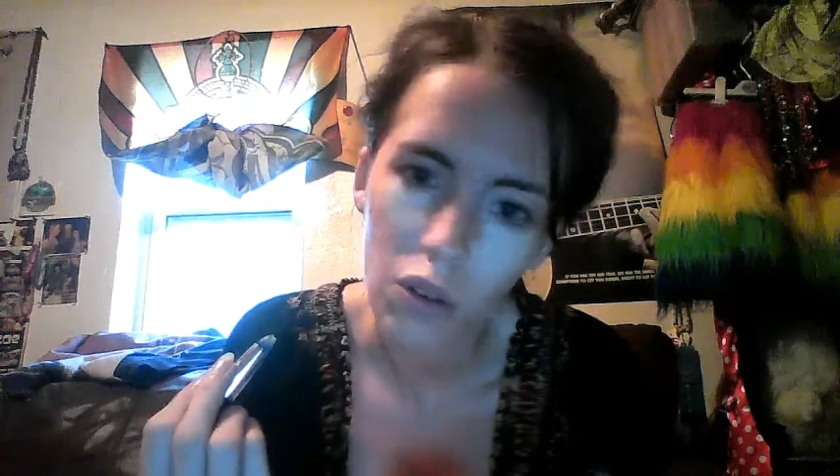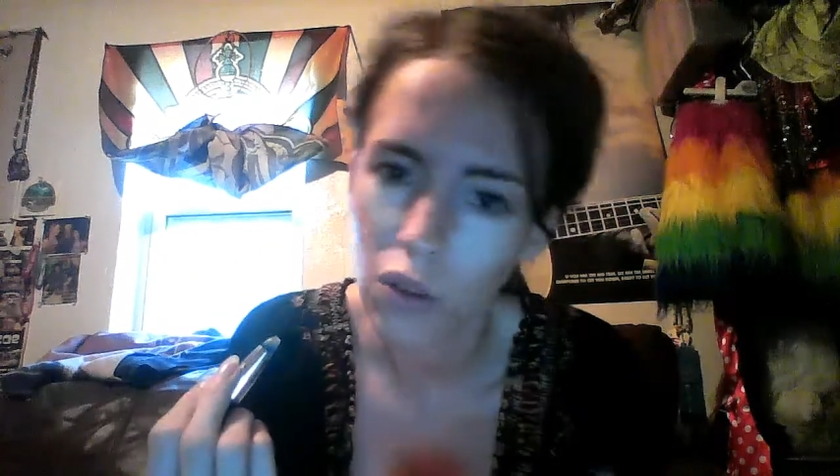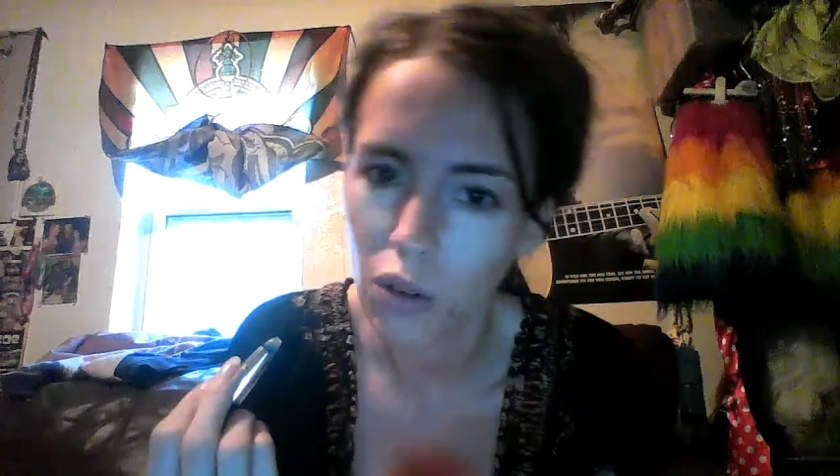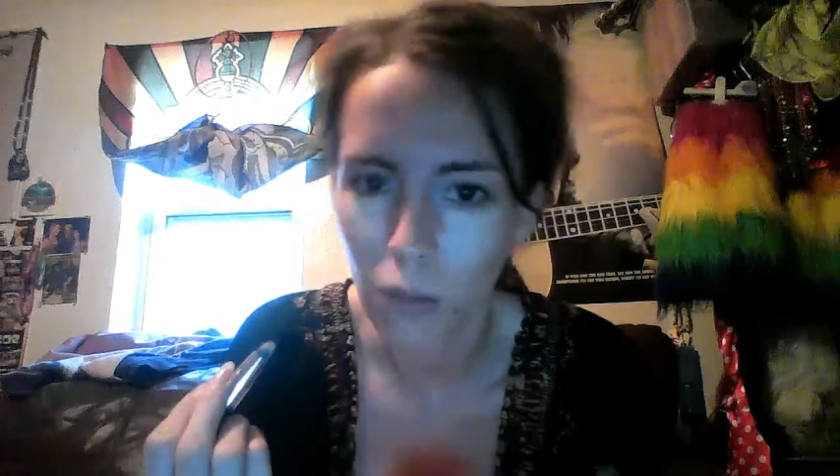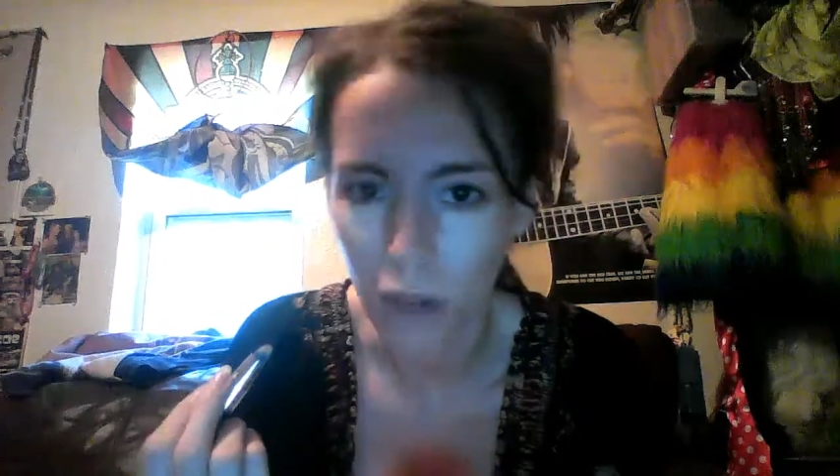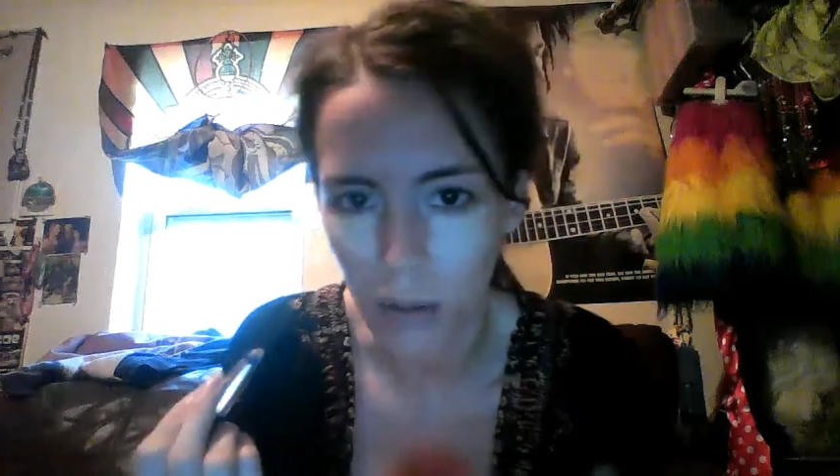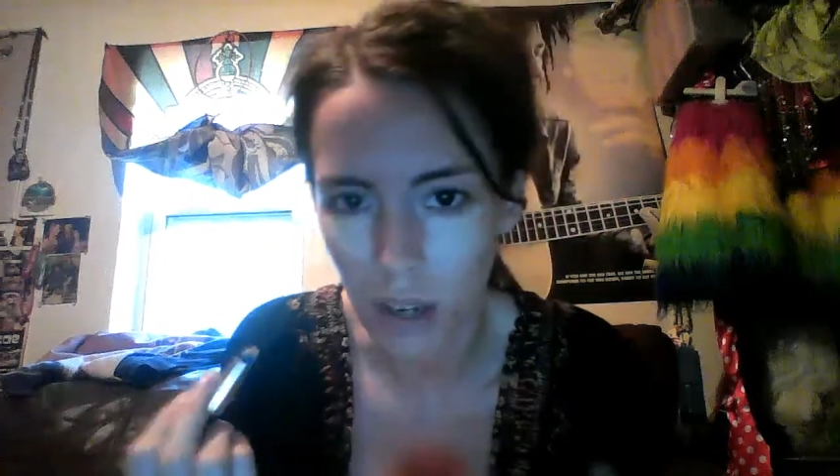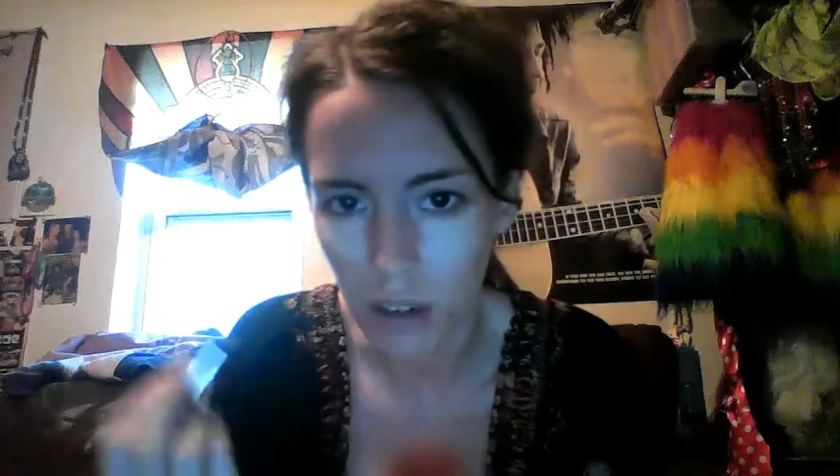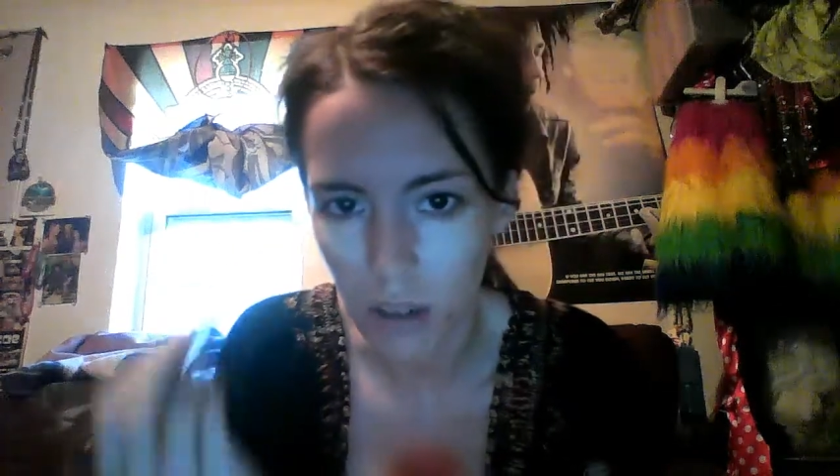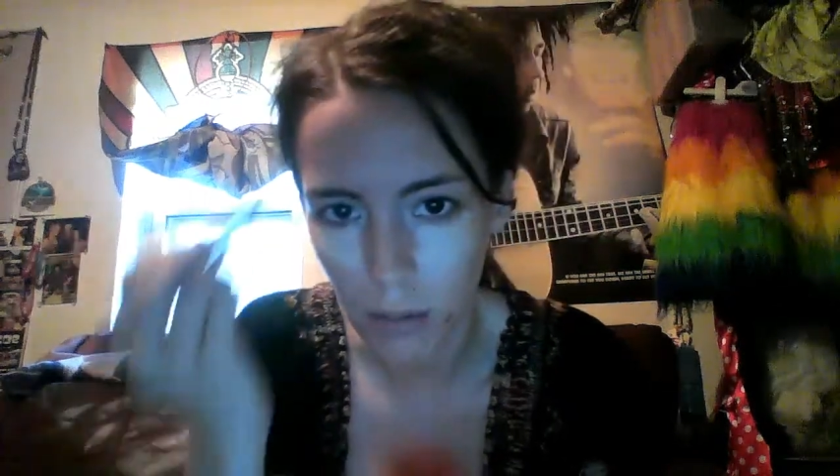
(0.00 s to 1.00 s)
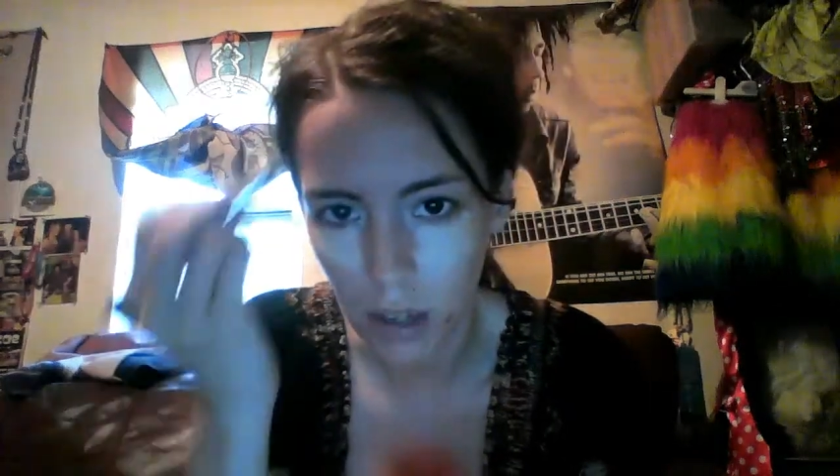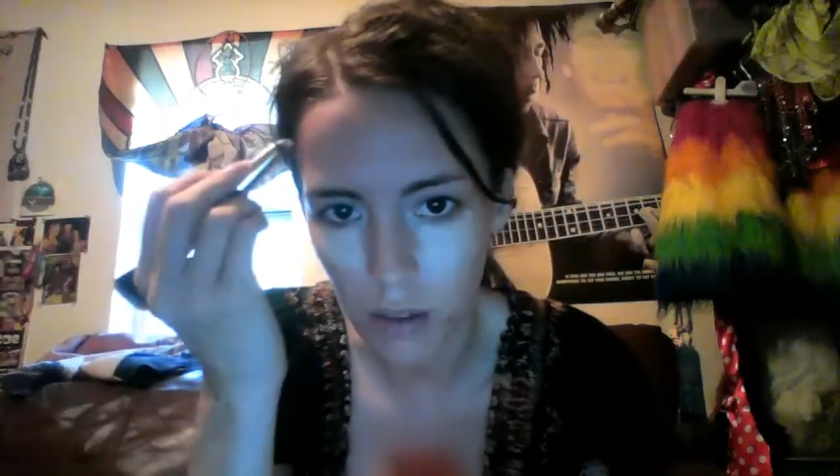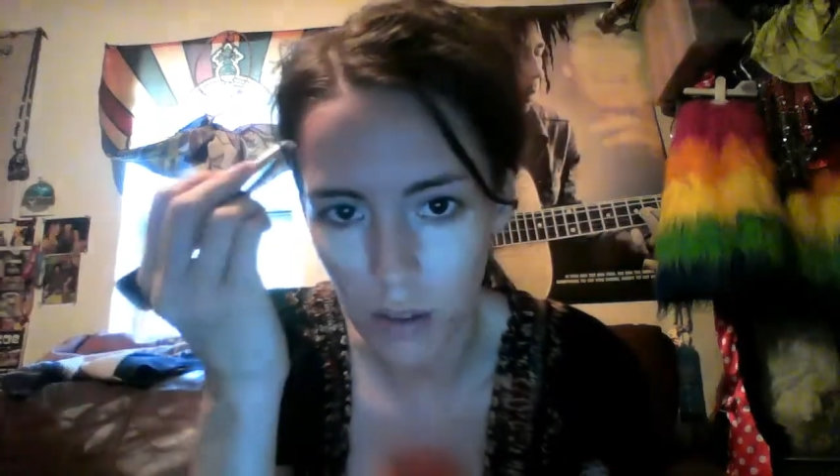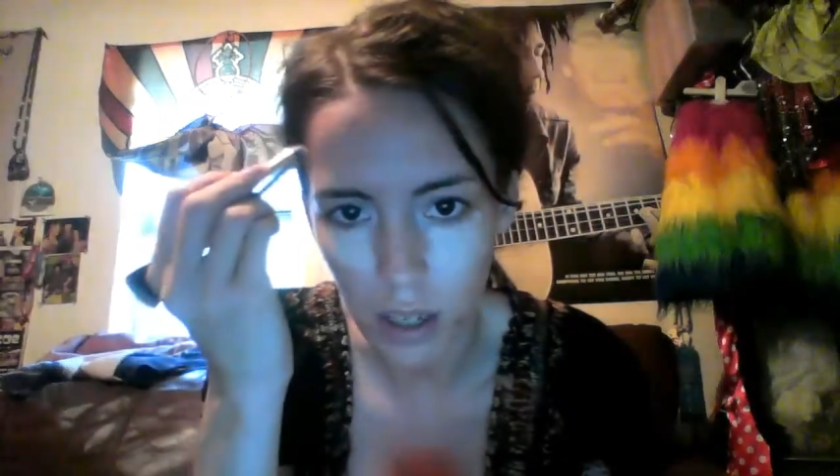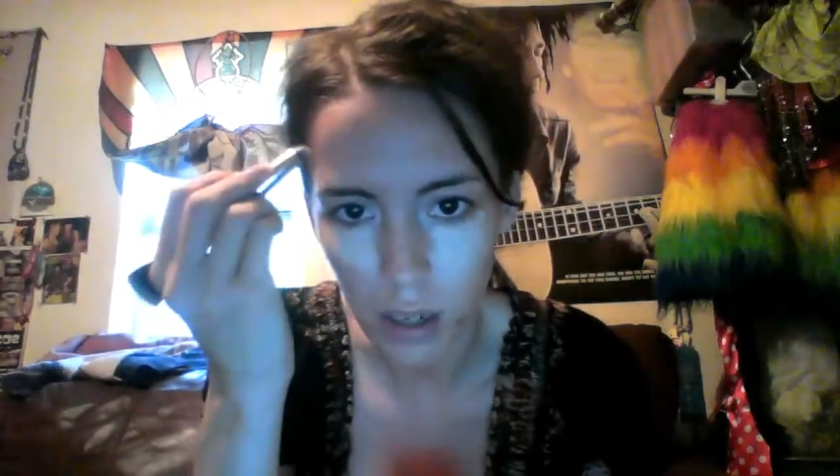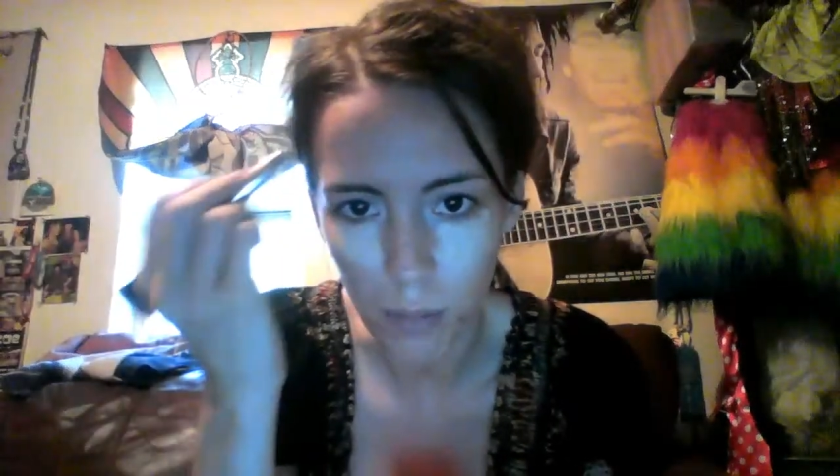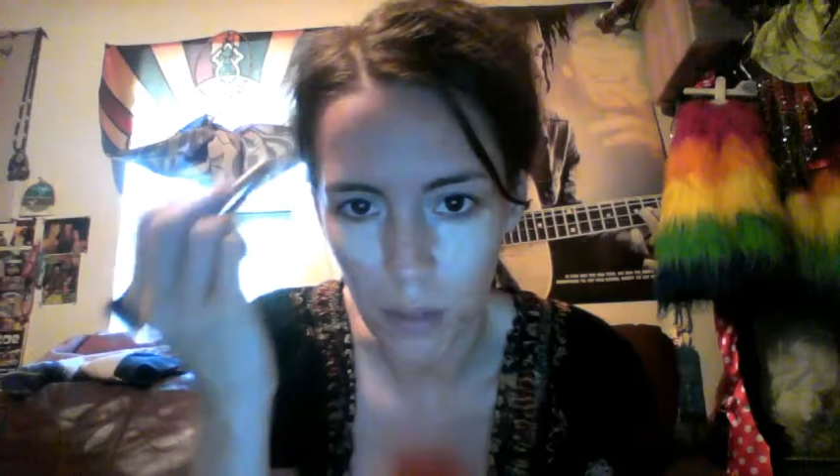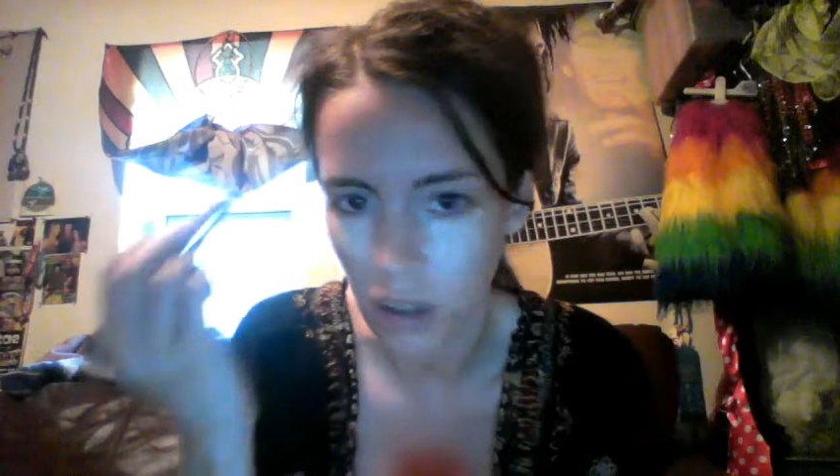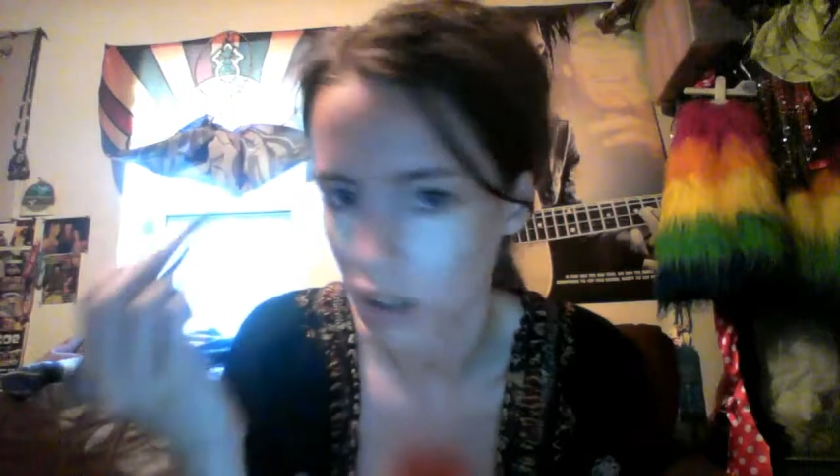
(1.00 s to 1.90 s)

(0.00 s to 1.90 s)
Ooh, maybe I should be using a mirror.